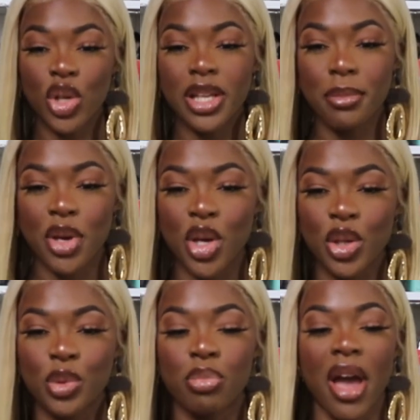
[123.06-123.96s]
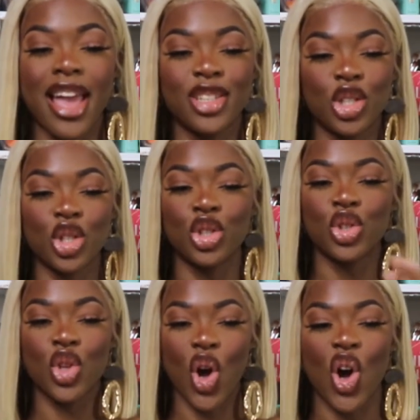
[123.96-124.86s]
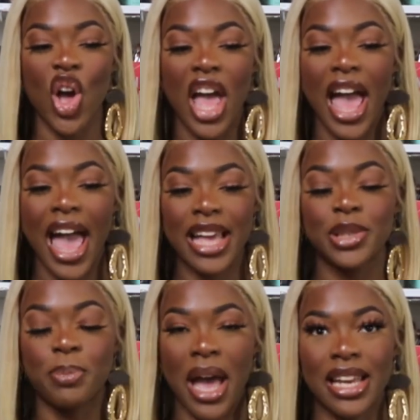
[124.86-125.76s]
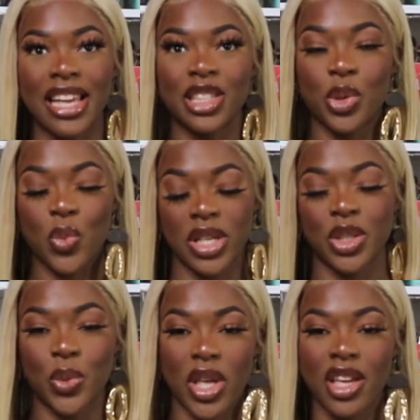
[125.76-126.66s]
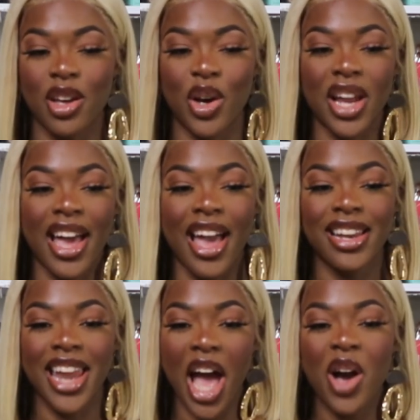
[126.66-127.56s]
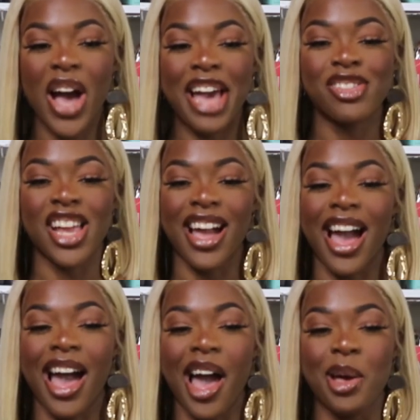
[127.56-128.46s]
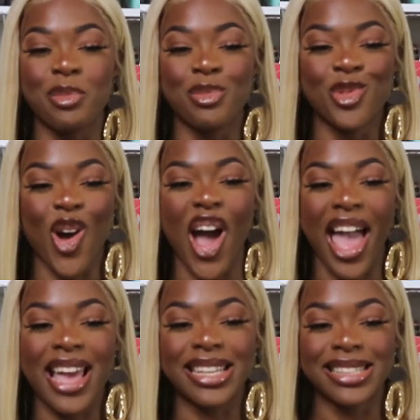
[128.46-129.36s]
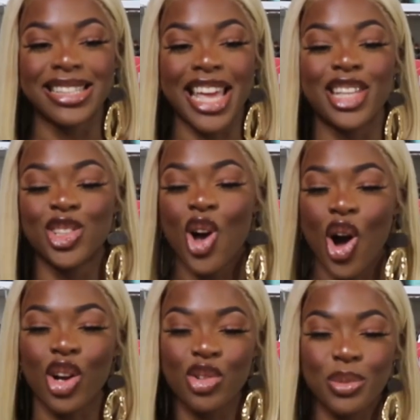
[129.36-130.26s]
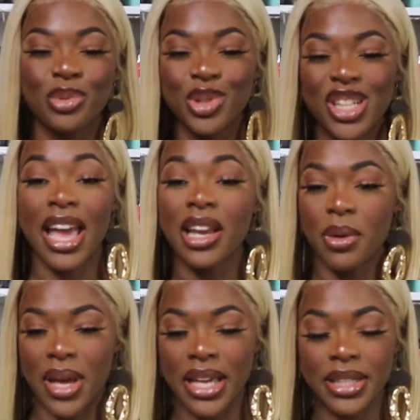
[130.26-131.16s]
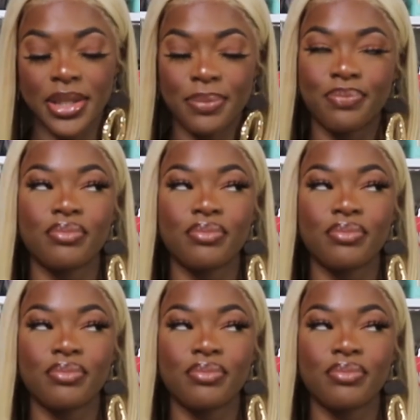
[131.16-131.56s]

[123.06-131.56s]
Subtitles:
in a mood, but it's just not as bad as it was a week ago. Like, now I feel like I'm not as intolerable. Anyways,